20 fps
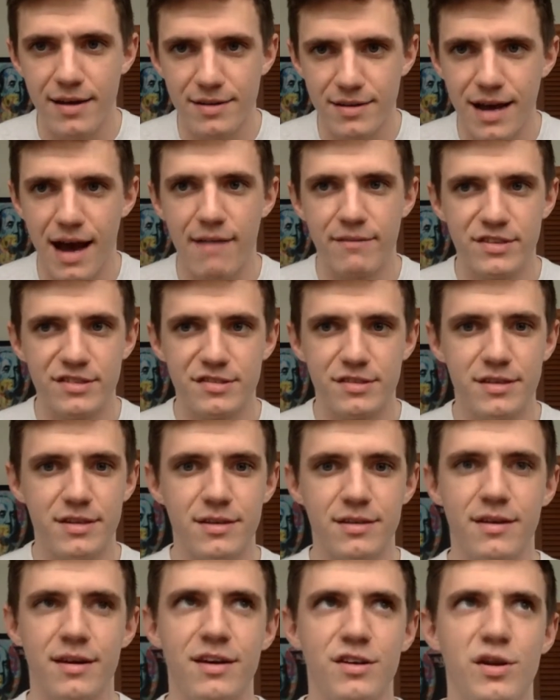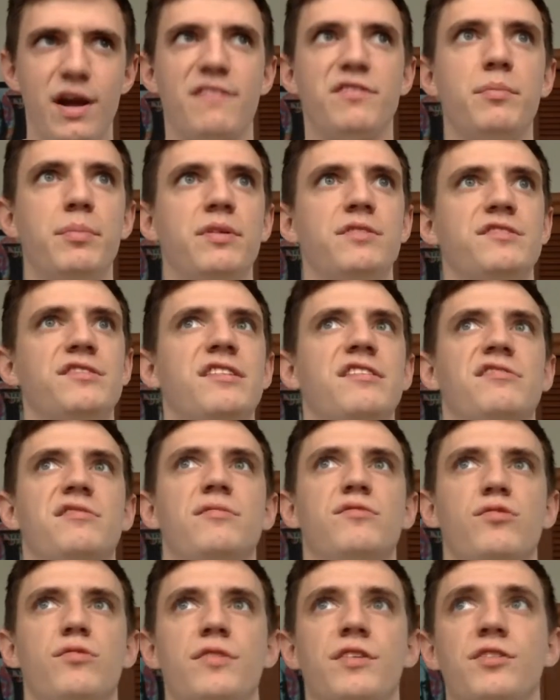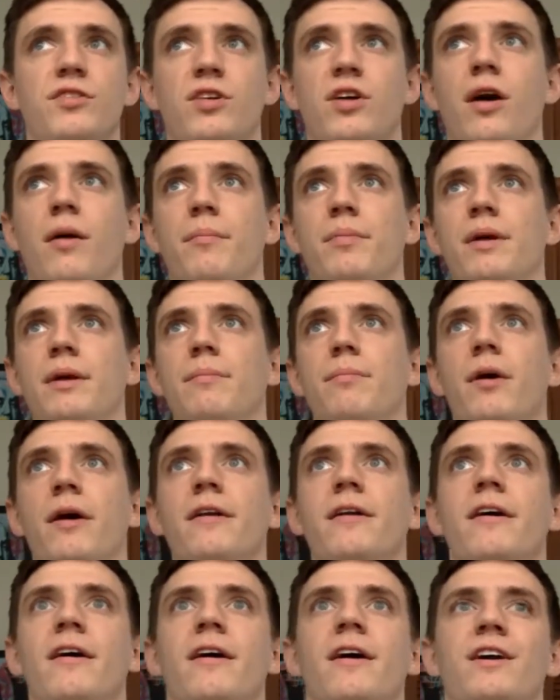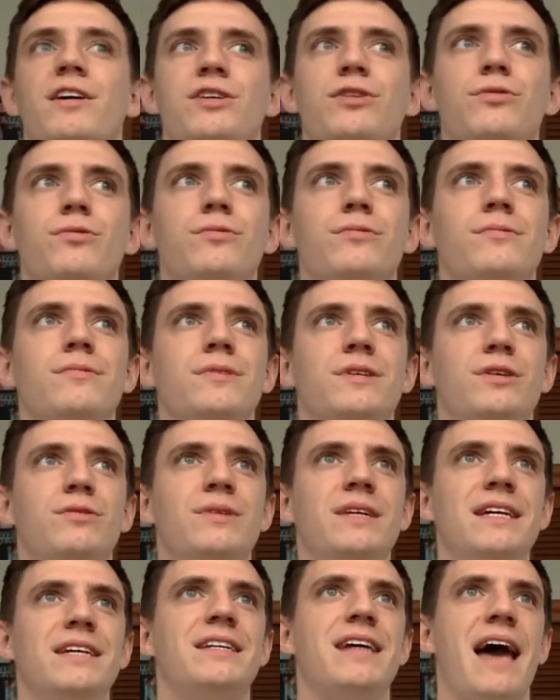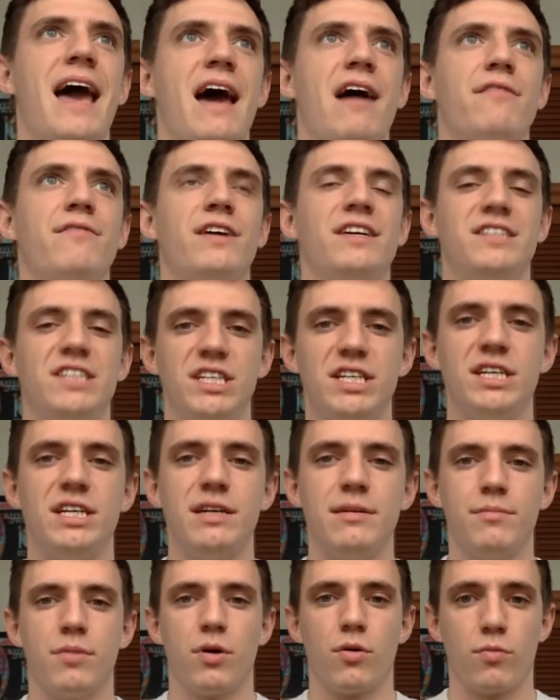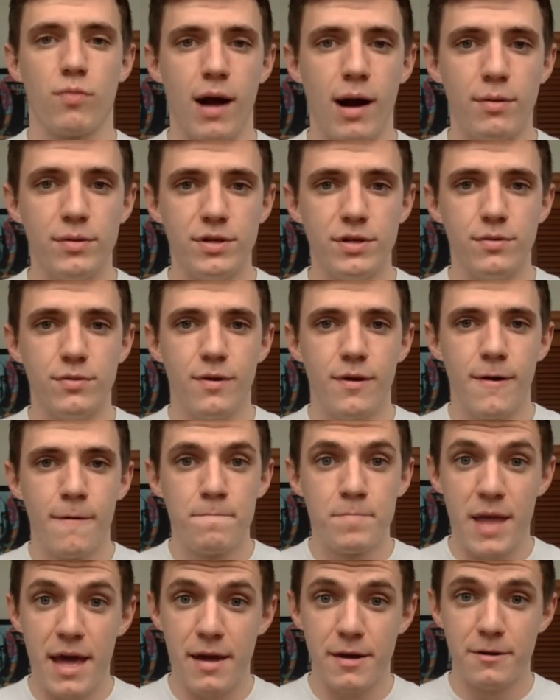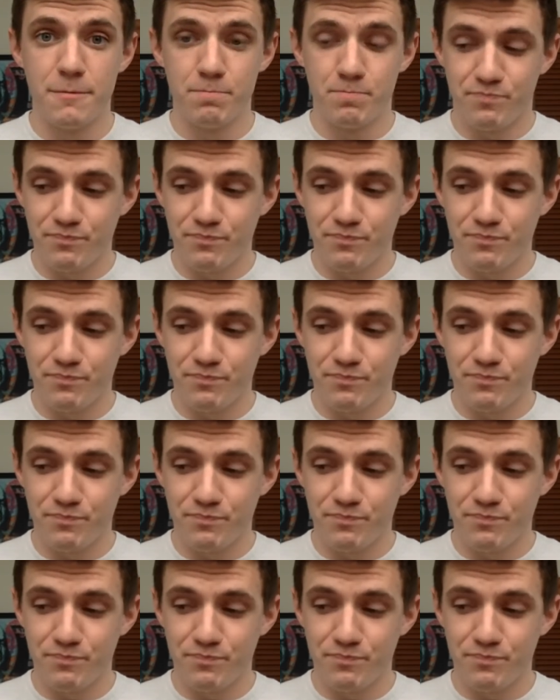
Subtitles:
And obviously you have to build systems within your company, but you need to have a team around you. And